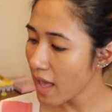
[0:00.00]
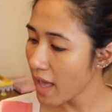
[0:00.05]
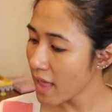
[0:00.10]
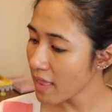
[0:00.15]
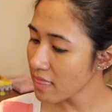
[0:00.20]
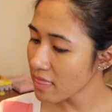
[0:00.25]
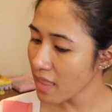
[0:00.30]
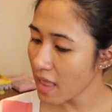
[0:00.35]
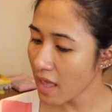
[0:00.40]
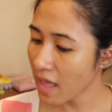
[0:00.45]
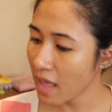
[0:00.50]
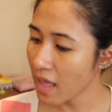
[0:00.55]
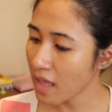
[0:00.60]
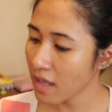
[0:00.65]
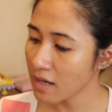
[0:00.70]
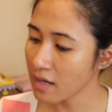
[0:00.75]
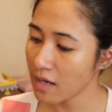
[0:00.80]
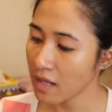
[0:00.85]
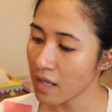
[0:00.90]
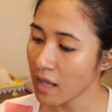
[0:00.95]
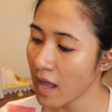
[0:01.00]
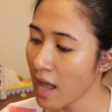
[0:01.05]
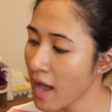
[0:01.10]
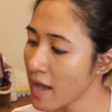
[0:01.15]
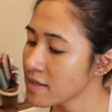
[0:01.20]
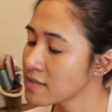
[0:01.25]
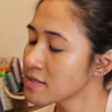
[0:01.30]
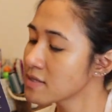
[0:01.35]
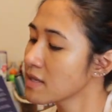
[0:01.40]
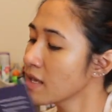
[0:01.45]
And then
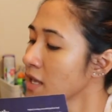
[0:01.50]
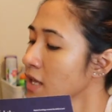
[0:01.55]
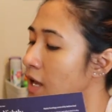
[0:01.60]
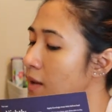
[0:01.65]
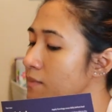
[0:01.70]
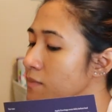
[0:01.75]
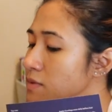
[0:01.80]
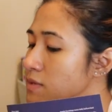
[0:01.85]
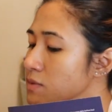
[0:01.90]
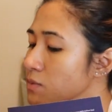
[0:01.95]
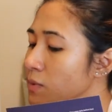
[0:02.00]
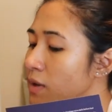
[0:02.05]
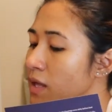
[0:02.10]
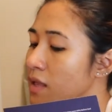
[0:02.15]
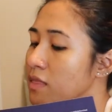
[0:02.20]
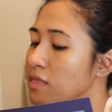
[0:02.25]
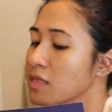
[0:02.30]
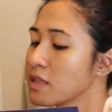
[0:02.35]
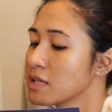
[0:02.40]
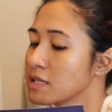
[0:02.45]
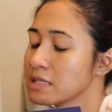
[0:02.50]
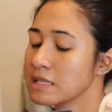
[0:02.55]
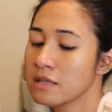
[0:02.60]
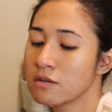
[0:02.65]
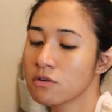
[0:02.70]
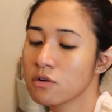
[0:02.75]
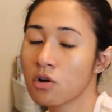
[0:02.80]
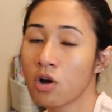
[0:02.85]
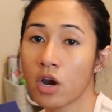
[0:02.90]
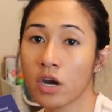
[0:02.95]
it comes with this
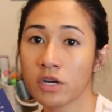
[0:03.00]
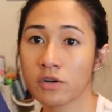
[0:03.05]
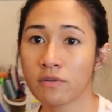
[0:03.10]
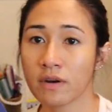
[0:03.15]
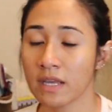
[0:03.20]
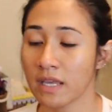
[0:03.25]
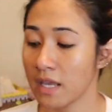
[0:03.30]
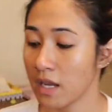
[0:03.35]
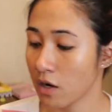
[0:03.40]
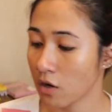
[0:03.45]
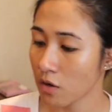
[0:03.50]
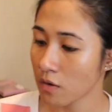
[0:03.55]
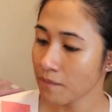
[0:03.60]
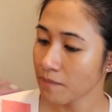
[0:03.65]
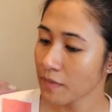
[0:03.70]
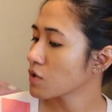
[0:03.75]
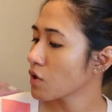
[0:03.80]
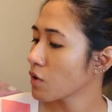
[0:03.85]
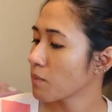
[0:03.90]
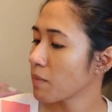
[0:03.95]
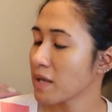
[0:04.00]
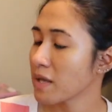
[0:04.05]
little card right here. So it